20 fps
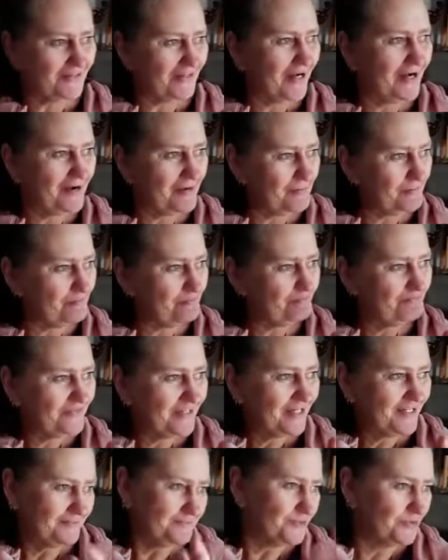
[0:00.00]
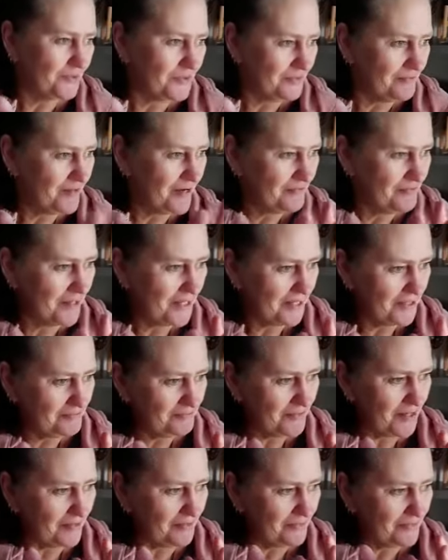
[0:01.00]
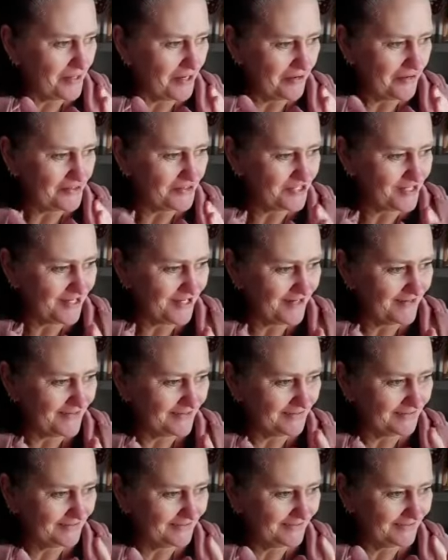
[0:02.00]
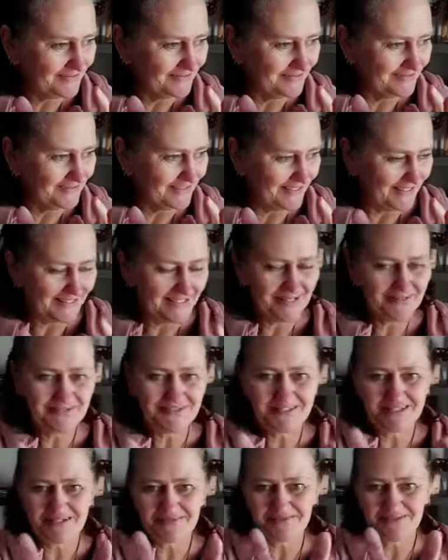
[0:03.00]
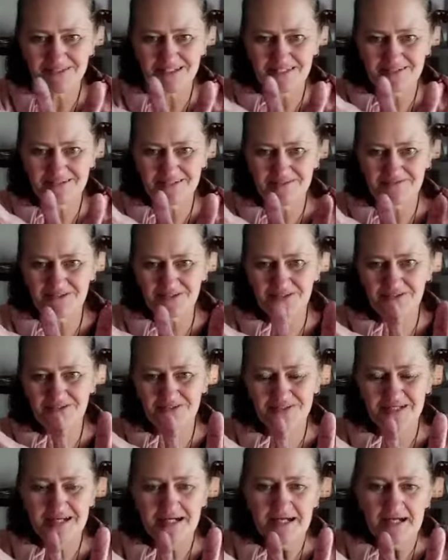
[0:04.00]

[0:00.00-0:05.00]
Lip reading: I'm talking about my own parents here, and yeah, others that I've seen that have gone.